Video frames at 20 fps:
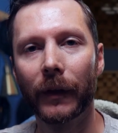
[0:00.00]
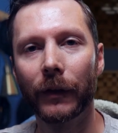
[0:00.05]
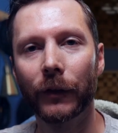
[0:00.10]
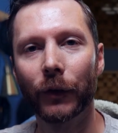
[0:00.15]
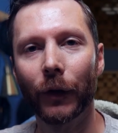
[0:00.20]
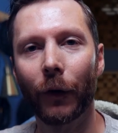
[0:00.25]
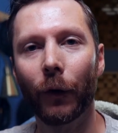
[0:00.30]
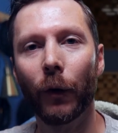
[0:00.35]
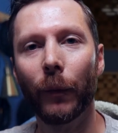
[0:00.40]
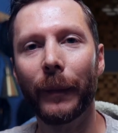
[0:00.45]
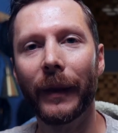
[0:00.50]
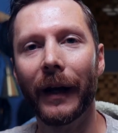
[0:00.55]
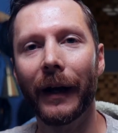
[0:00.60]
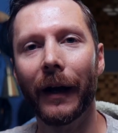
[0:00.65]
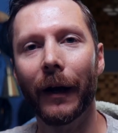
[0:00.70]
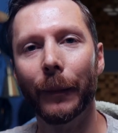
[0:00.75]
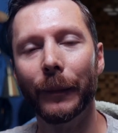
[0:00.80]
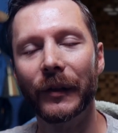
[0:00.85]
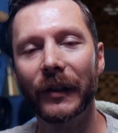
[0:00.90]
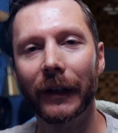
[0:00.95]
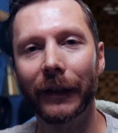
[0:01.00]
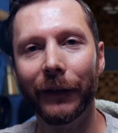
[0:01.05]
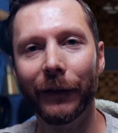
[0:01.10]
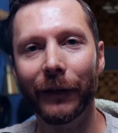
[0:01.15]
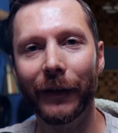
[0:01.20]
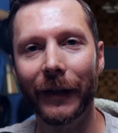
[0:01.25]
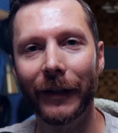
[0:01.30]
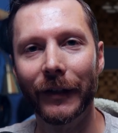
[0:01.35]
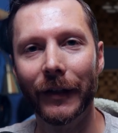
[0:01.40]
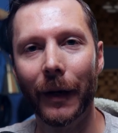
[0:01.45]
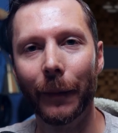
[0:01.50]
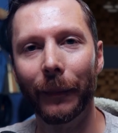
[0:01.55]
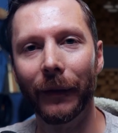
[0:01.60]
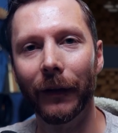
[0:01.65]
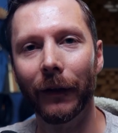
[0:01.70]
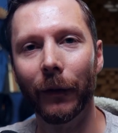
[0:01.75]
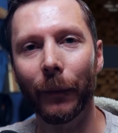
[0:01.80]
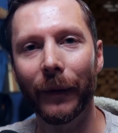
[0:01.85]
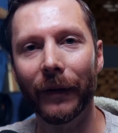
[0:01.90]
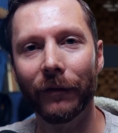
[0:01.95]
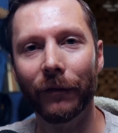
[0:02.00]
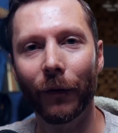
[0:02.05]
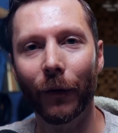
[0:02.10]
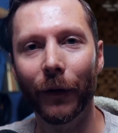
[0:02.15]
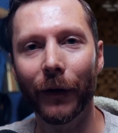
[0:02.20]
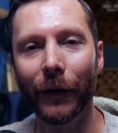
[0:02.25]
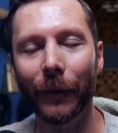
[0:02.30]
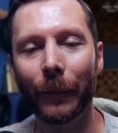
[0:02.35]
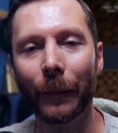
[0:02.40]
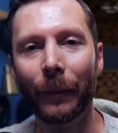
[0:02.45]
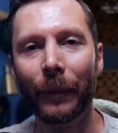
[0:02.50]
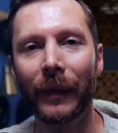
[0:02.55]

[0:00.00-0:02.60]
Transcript: So I hope that helps clear things up a little bit for you.